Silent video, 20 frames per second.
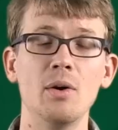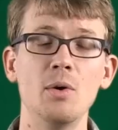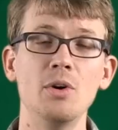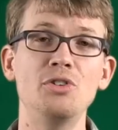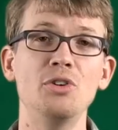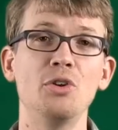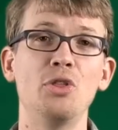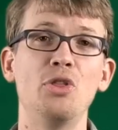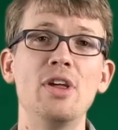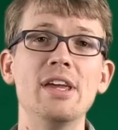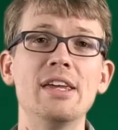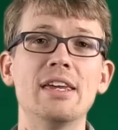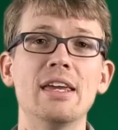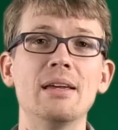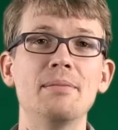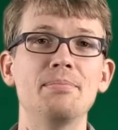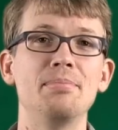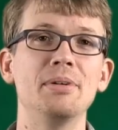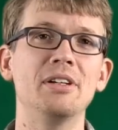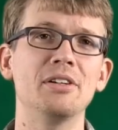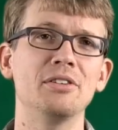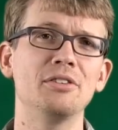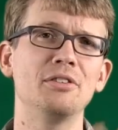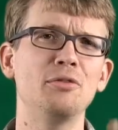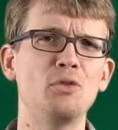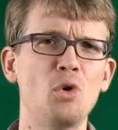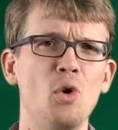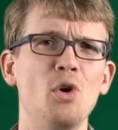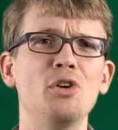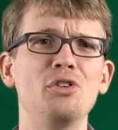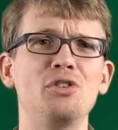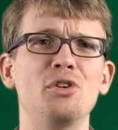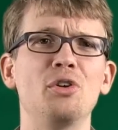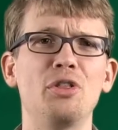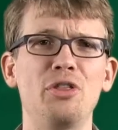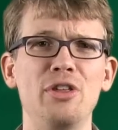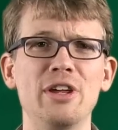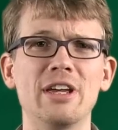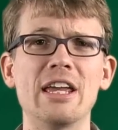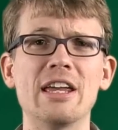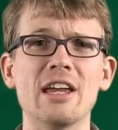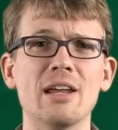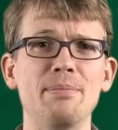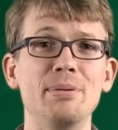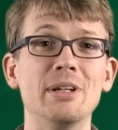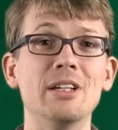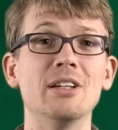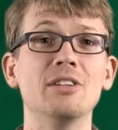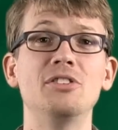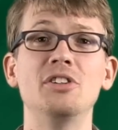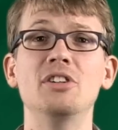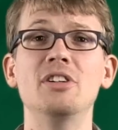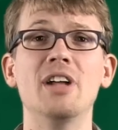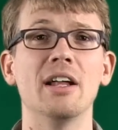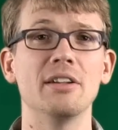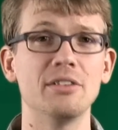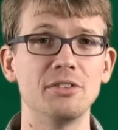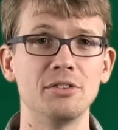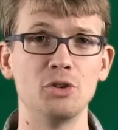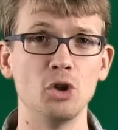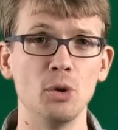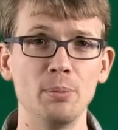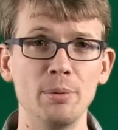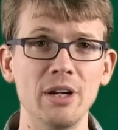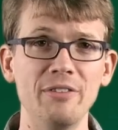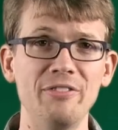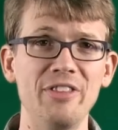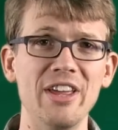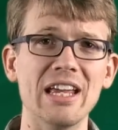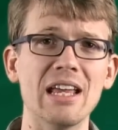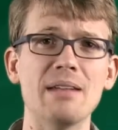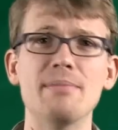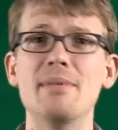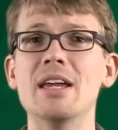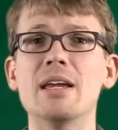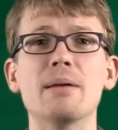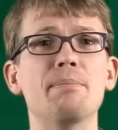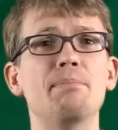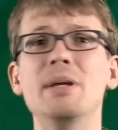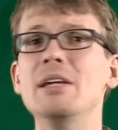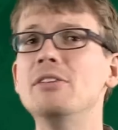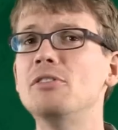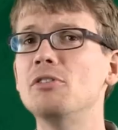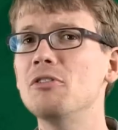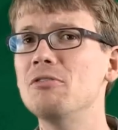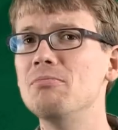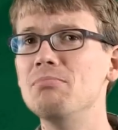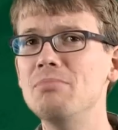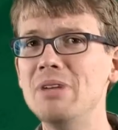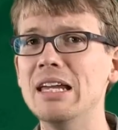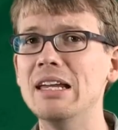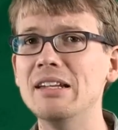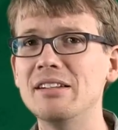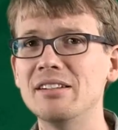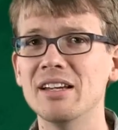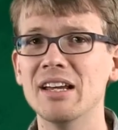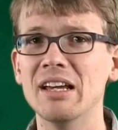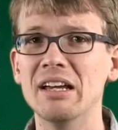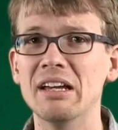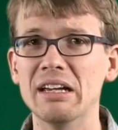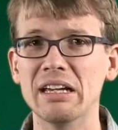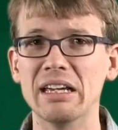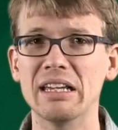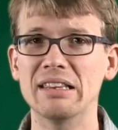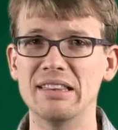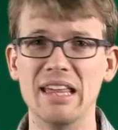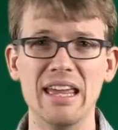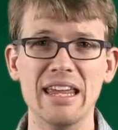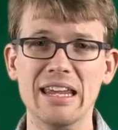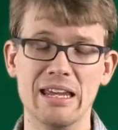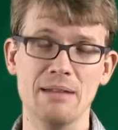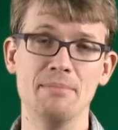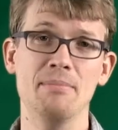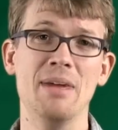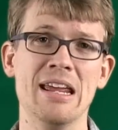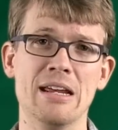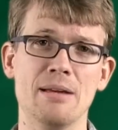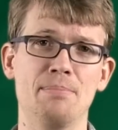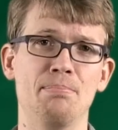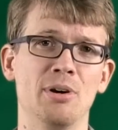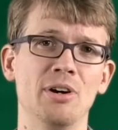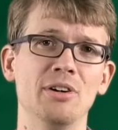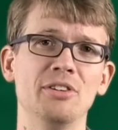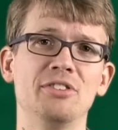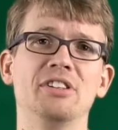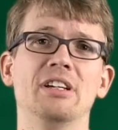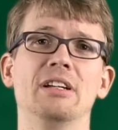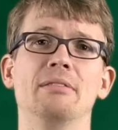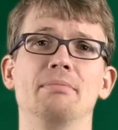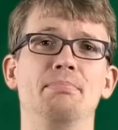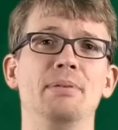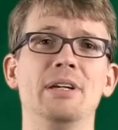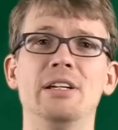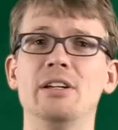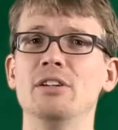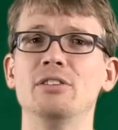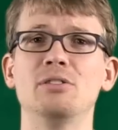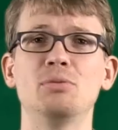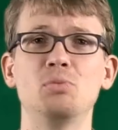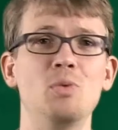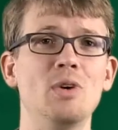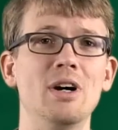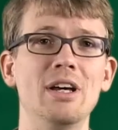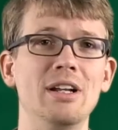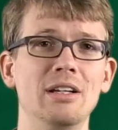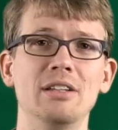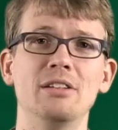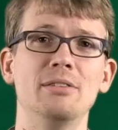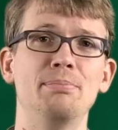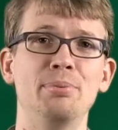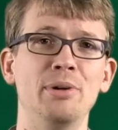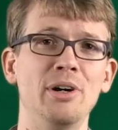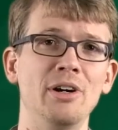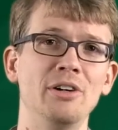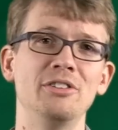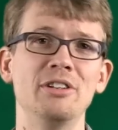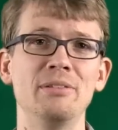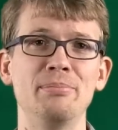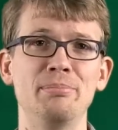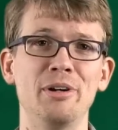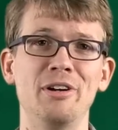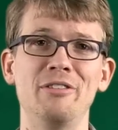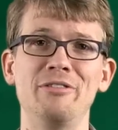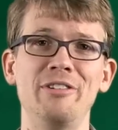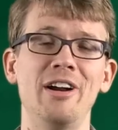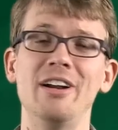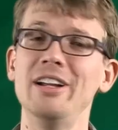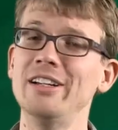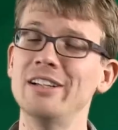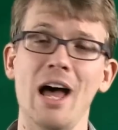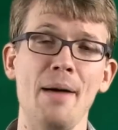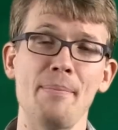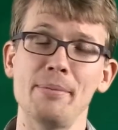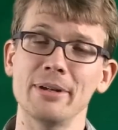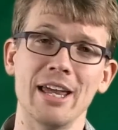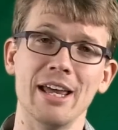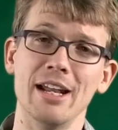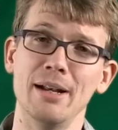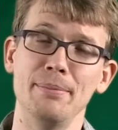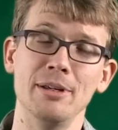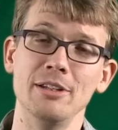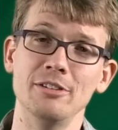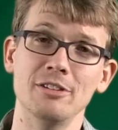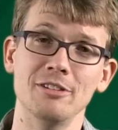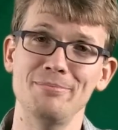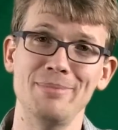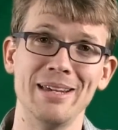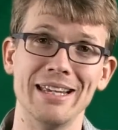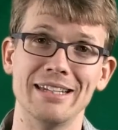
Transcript: I know what you're thinking, because of course you're thinking it, because you're not stupid. If they can make a piece of meat, they can make a person, because what is a person but a very complicated piece of